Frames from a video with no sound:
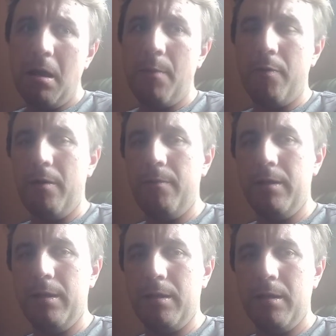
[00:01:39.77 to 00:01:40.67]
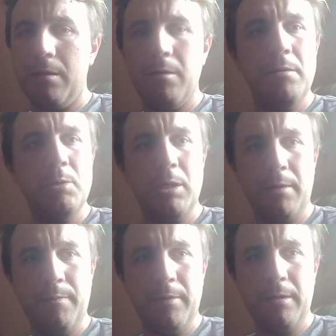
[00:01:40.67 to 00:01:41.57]
a Premier League
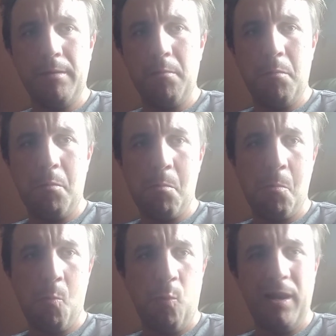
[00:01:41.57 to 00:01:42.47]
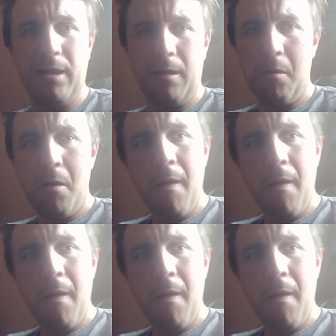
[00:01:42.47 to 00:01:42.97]
champion winner.